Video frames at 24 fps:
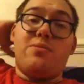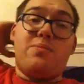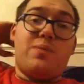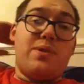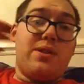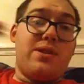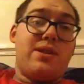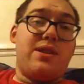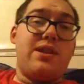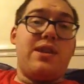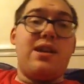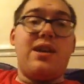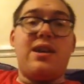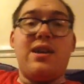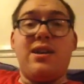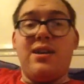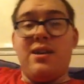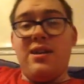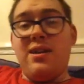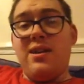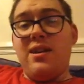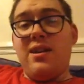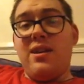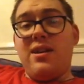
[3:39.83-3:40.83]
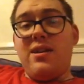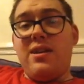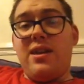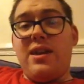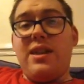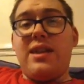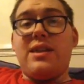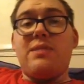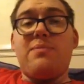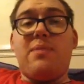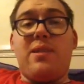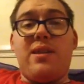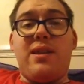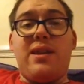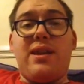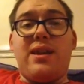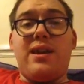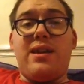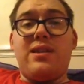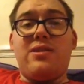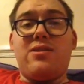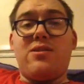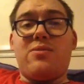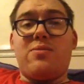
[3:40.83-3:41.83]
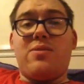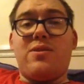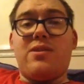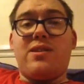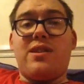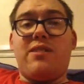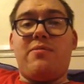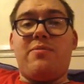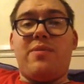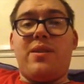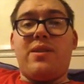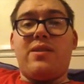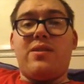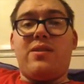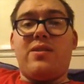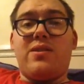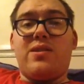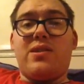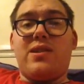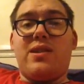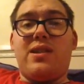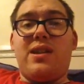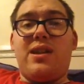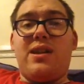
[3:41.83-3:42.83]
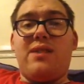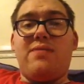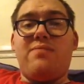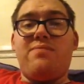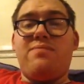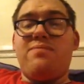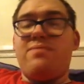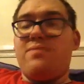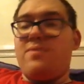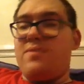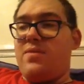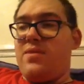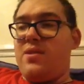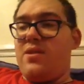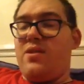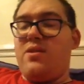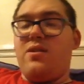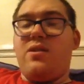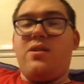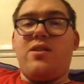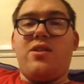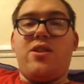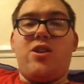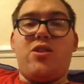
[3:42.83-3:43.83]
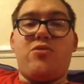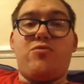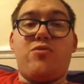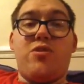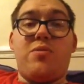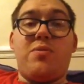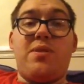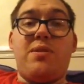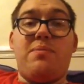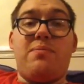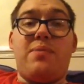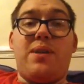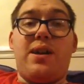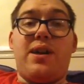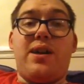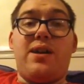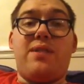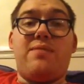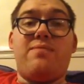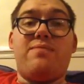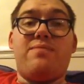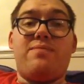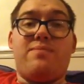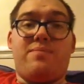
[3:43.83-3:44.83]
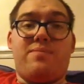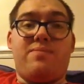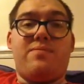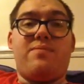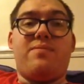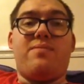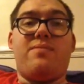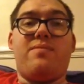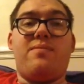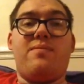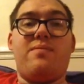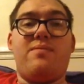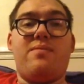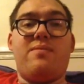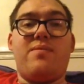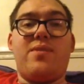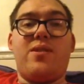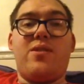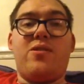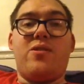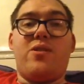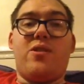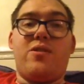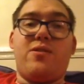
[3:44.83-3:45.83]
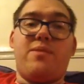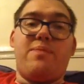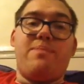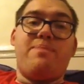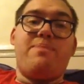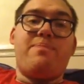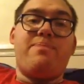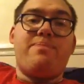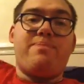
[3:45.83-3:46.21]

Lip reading: up, and yeah, that's about it, guys. Just wanted to give my thoughts on that. Roman Empire, good on him.